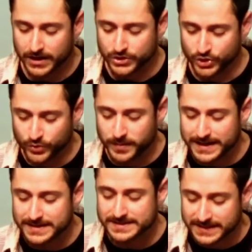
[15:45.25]
You
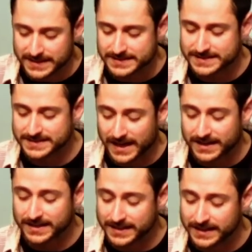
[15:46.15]
may indeed set
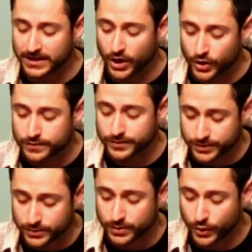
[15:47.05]
a king over
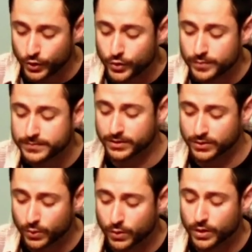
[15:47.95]
you, whom the
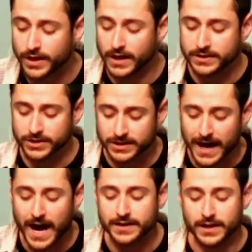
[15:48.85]
Lord your
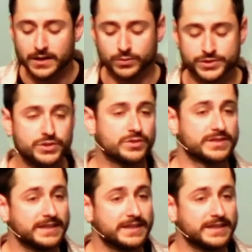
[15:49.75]
God will choose.